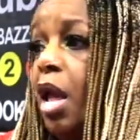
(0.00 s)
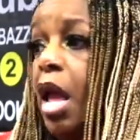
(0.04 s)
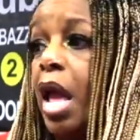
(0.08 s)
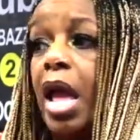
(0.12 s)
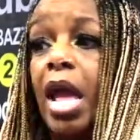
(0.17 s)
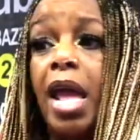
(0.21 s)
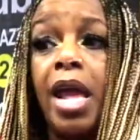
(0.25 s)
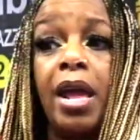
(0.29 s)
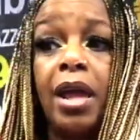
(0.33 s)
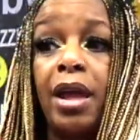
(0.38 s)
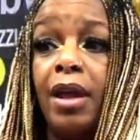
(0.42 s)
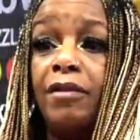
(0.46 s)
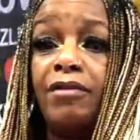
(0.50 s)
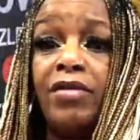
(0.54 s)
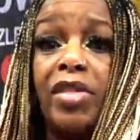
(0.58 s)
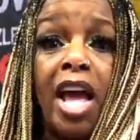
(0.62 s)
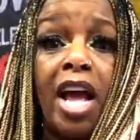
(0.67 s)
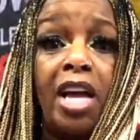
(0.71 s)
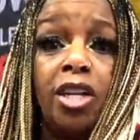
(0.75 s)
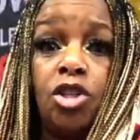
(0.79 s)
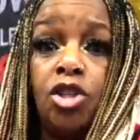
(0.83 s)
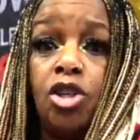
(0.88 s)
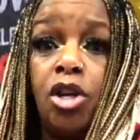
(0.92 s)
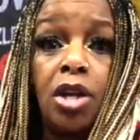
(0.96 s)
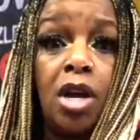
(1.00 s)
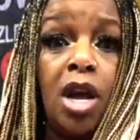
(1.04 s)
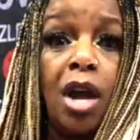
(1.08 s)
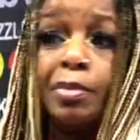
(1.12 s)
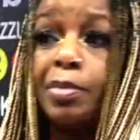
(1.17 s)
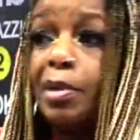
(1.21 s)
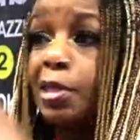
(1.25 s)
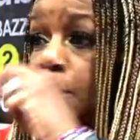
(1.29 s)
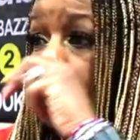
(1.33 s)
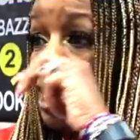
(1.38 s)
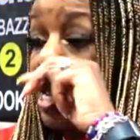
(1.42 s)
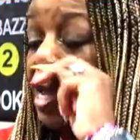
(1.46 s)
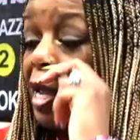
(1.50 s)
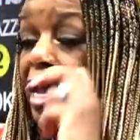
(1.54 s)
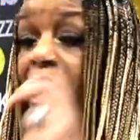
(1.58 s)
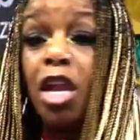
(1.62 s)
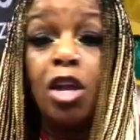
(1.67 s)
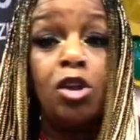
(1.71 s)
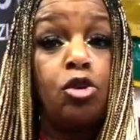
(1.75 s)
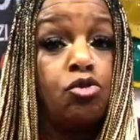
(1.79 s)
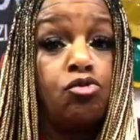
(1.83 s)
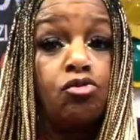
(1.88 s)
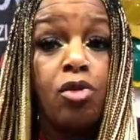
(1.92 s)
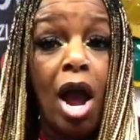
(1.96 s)
Hey, if that's your cup of tea
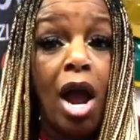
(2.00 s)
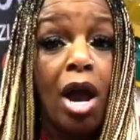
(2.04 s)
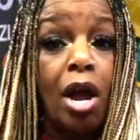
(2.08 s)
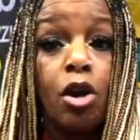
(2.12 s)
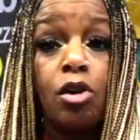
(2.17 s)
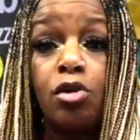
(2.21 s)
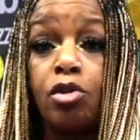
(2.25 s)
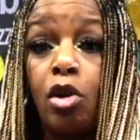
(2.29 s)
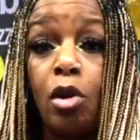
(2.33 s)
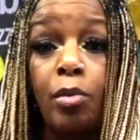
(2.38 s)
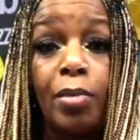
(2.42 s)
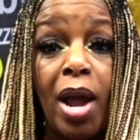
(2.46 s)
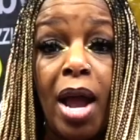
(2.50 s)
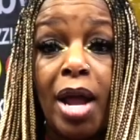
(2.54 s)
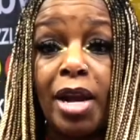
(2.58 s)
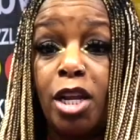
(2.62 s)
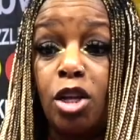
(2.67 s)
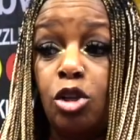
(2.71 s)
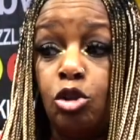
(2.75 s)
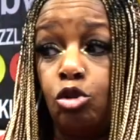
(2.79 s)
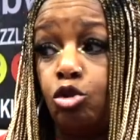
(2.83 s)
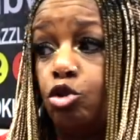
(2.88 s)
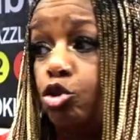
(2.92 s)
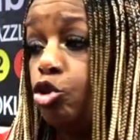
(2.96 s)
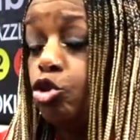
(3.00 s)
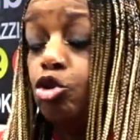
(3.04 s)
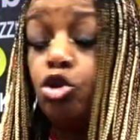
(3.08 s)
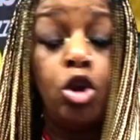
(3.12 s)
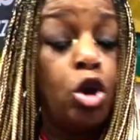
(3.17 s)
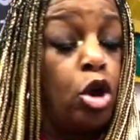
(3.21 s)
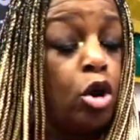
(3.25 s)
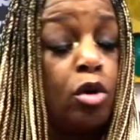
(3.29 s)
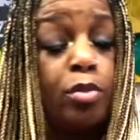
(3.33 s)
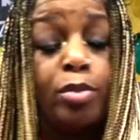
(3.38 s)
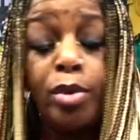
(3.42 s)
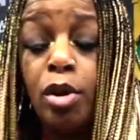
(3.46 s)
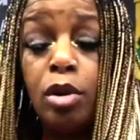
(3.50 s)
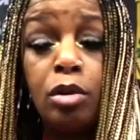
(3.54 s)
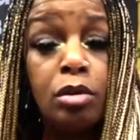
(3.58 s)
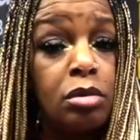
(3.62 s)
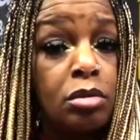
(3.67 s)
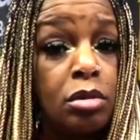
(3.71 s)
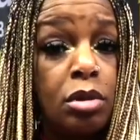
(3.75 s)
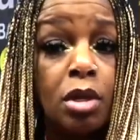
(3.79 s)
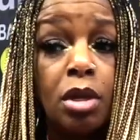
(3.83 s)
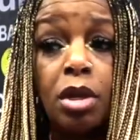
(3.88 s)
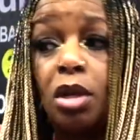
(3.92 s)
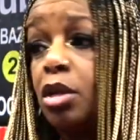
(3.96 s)
and you not hurt nobody, do you, boo?